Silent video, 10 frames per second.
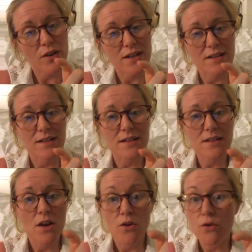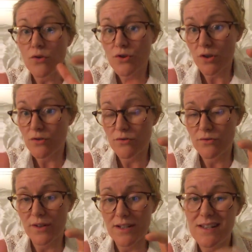devices or structural
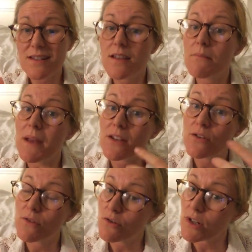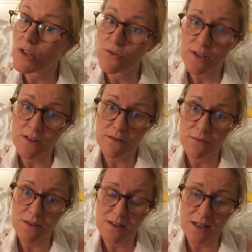devices that make you agree or
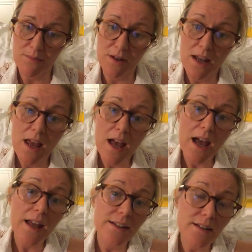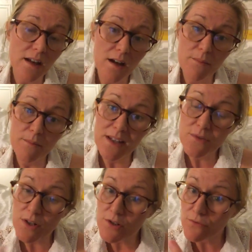disagree with the statement. And
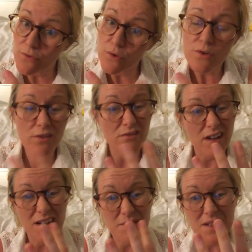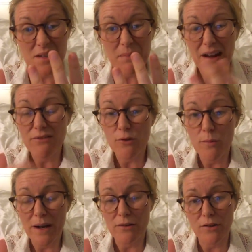it's question 4, so I'd recommend it's about
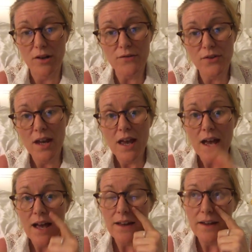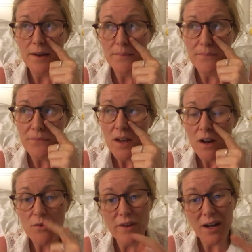4 paragraphs. And I
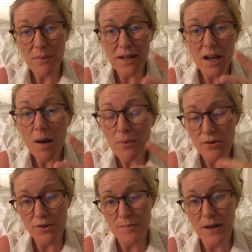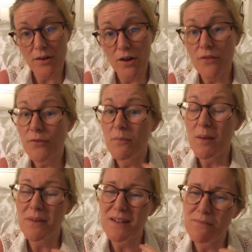would recommend a couple of those paragraphs
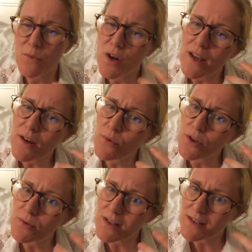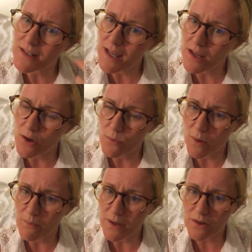might be more like what you would consider
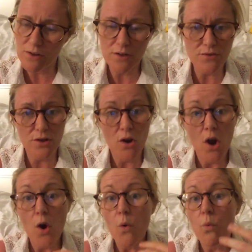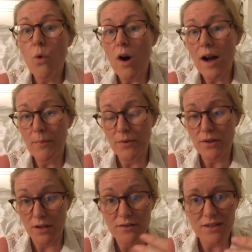AO1 paragraphs. So what
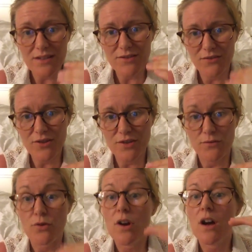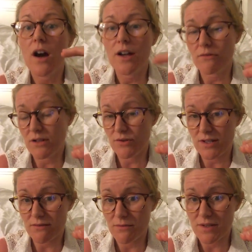happened, like, say, so first of all, I agree or
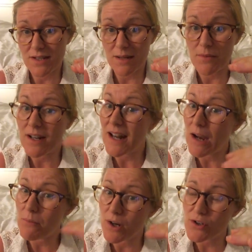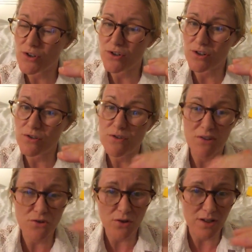disagree with the statement and how much you do, so
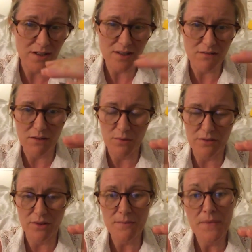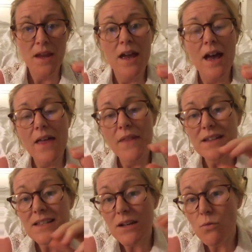I strongly disagree or whatever, and
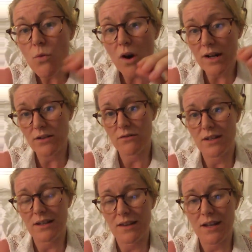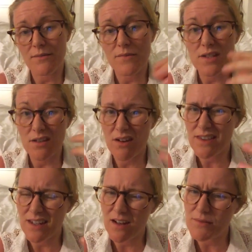then say why you think that. So I
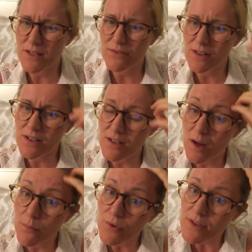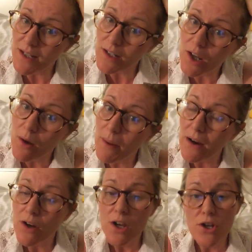think I was given an example a second ago
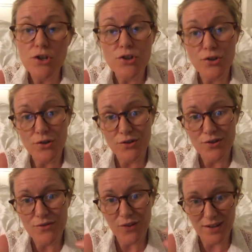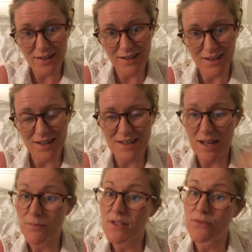about students finding
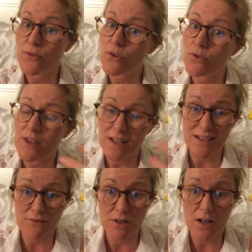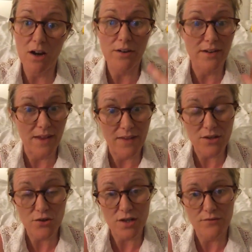exams difficult because they're really hard and that they're
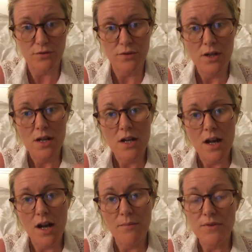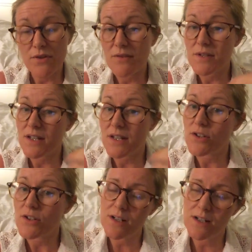stressful. So I would say I
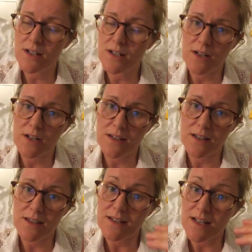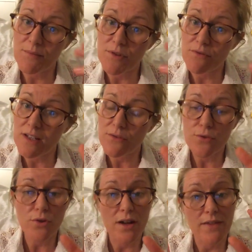strongly agree that the exams are
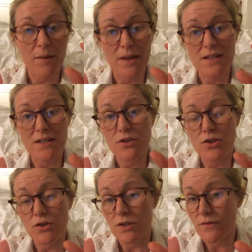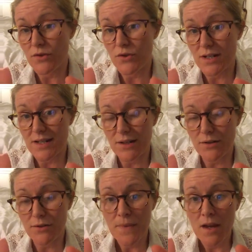really difficult and that makes the students feel
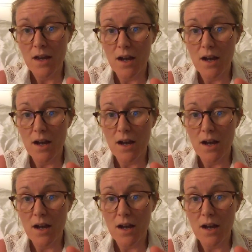stressed out.